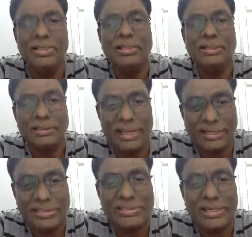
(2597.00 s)
That
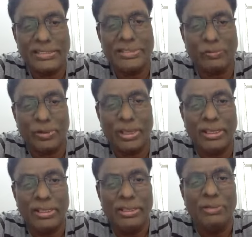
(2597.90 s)
is the reason
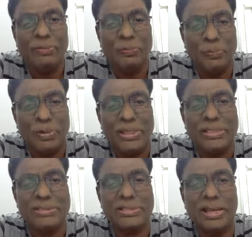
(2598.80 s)
why
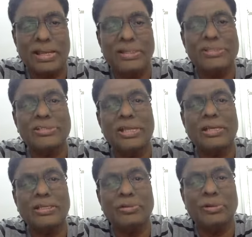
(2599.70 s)
please
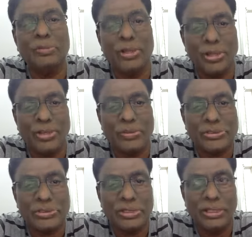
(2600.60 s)
understand your
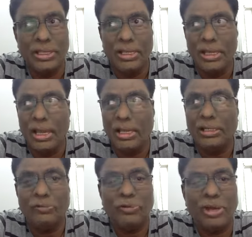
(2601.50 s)
biochemistry.
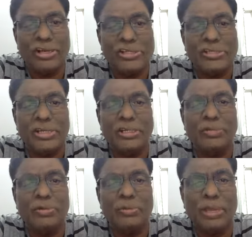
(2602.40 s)
And if you understand
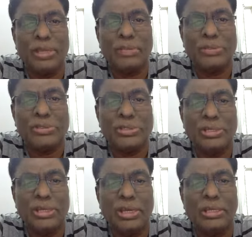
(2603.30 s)
your
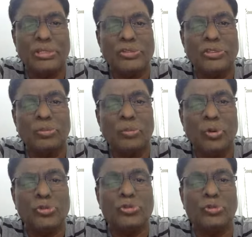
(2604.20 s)
biochemistry, it is the
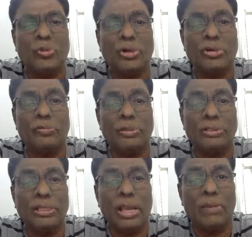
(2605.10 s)
most wonderful
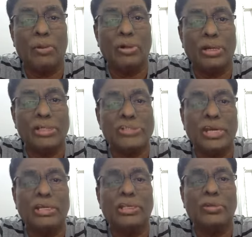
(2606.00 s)
thing about
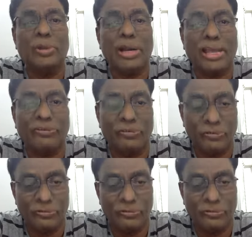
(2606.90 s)
understanding your life.